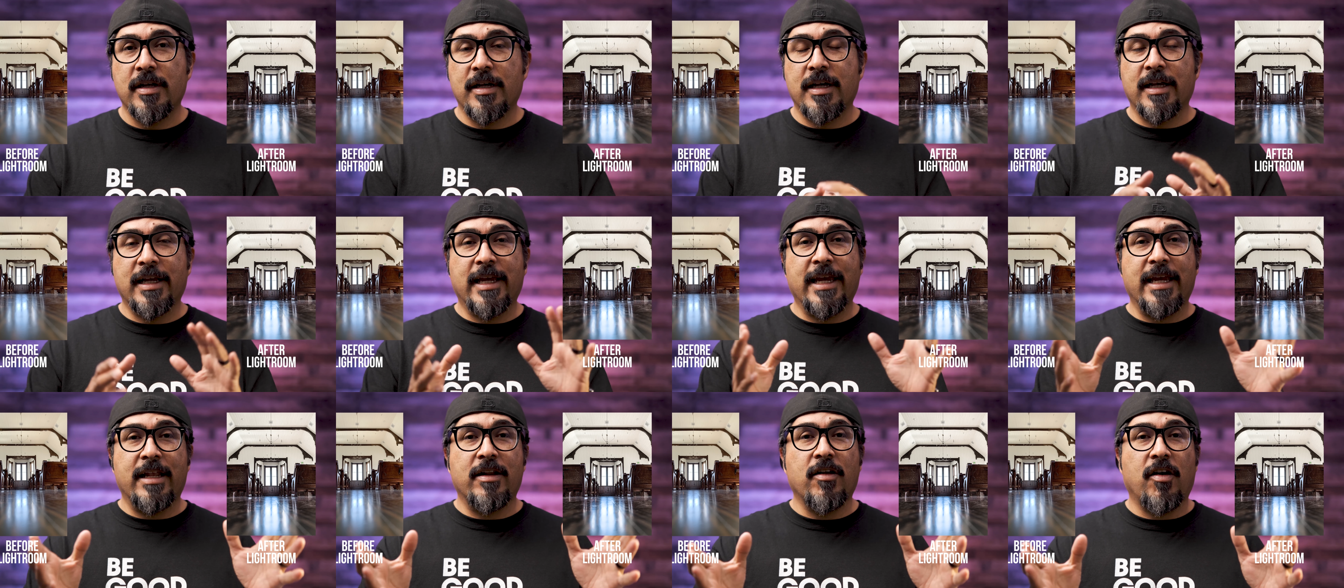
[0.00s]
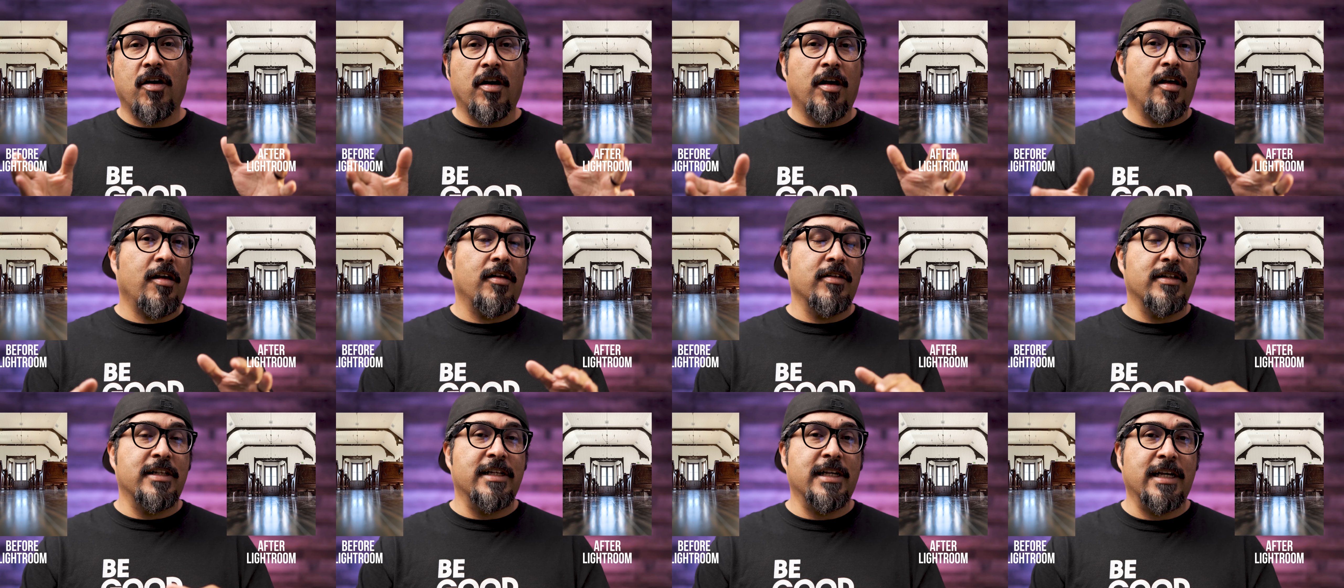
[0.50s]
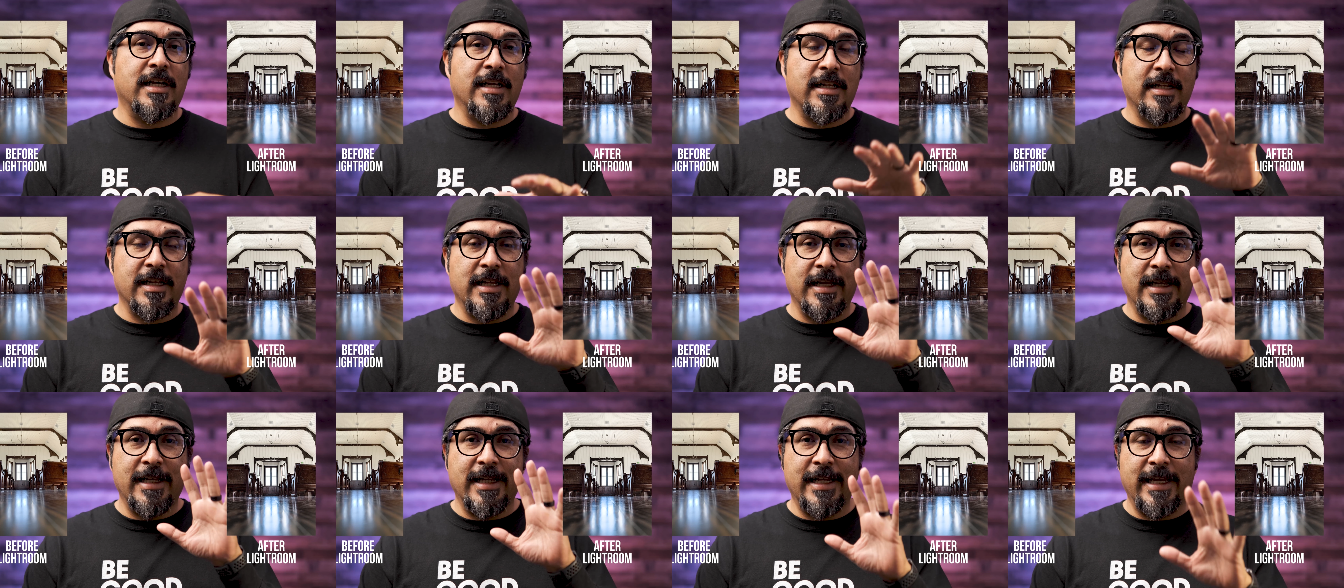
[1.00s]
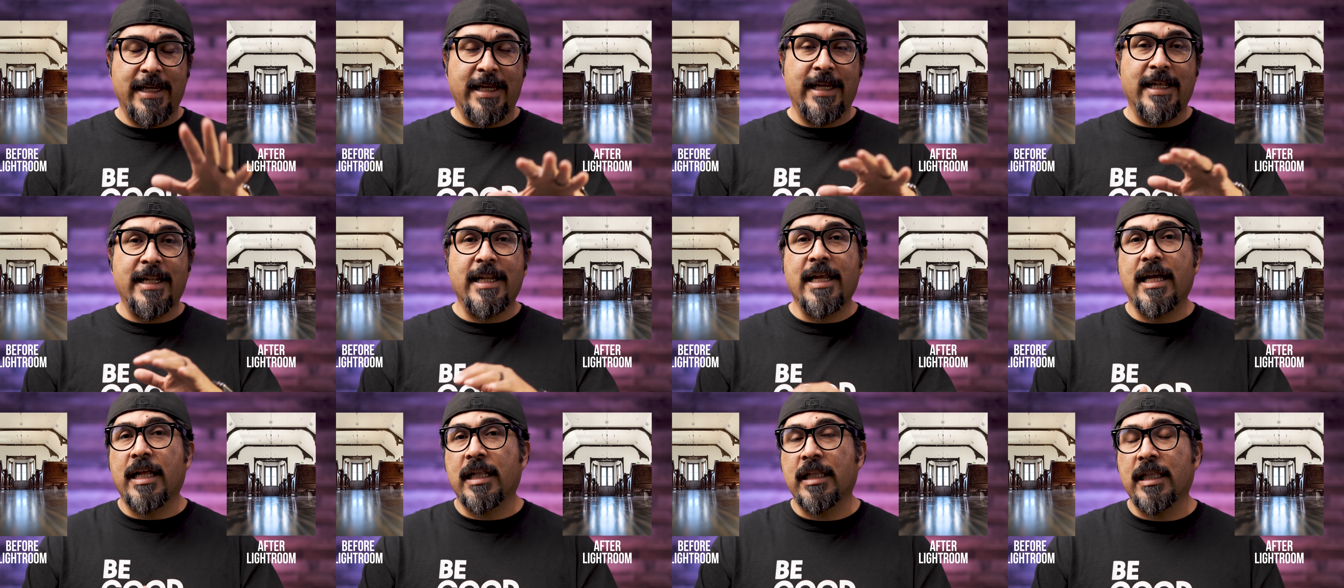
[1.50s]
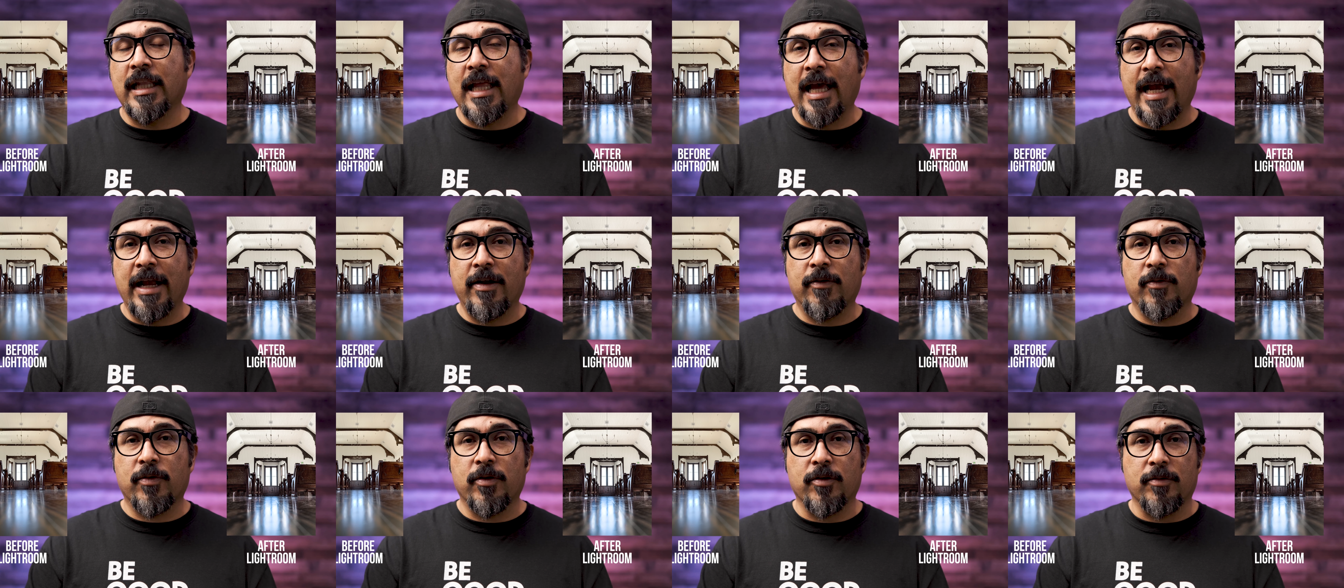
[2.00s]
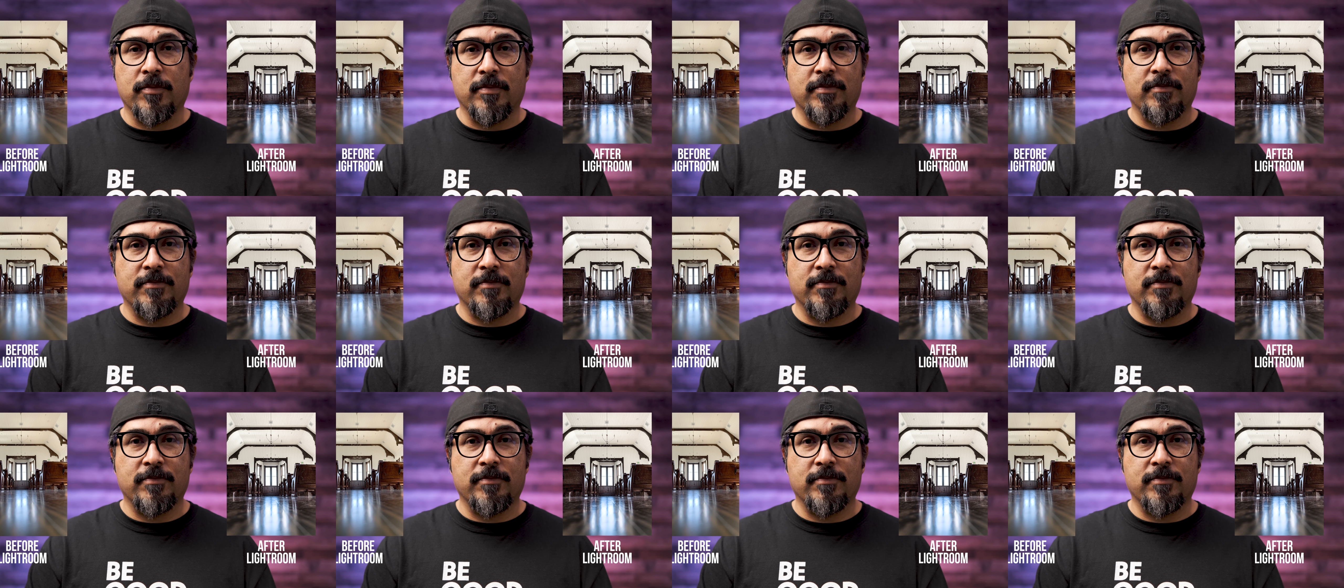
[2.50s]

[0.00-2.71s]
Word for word: Again, all done in Lightroom.